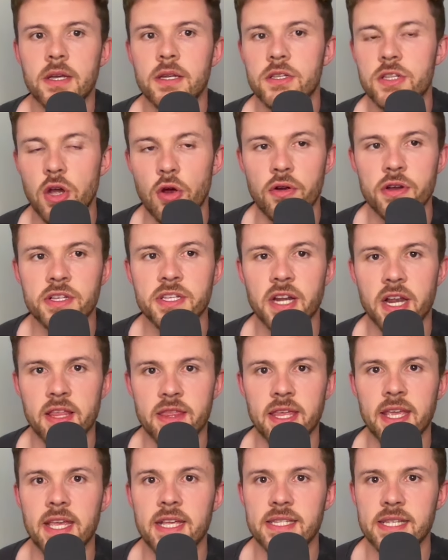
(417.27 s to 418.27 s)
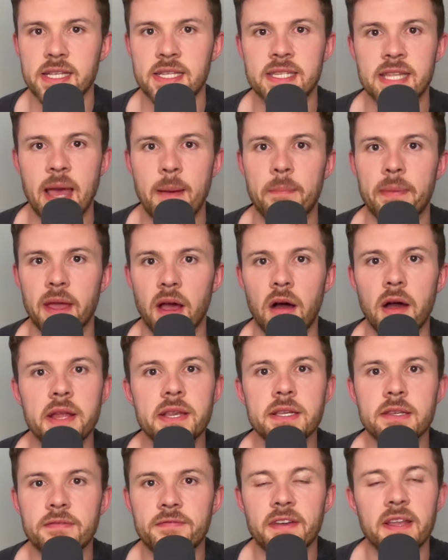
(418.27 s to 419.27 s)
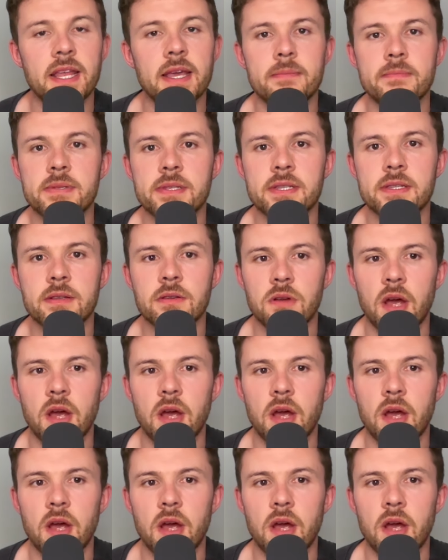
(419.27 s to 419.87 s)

Dorrington, I think, is a step behind Phillips.